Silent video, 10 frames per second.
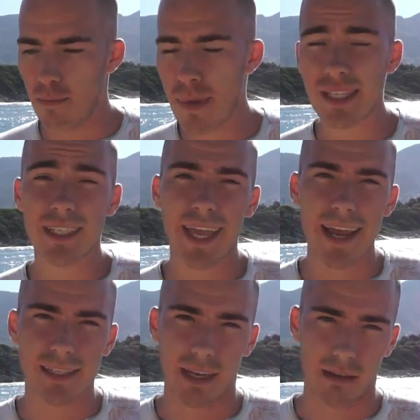
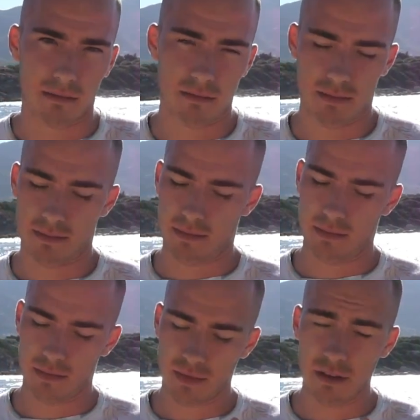meditating,
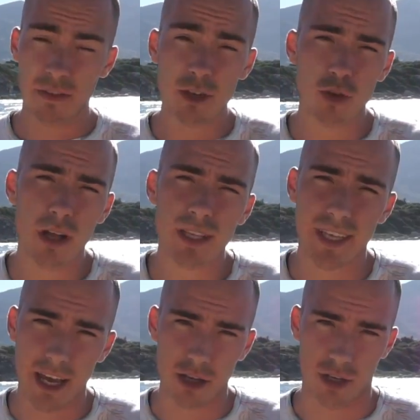
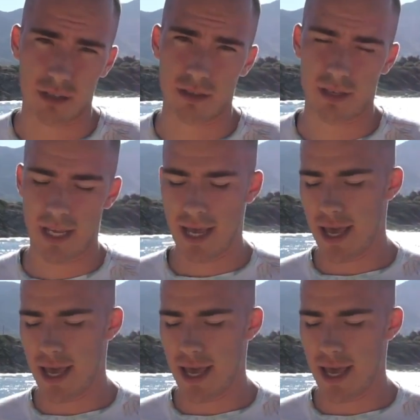visualizations,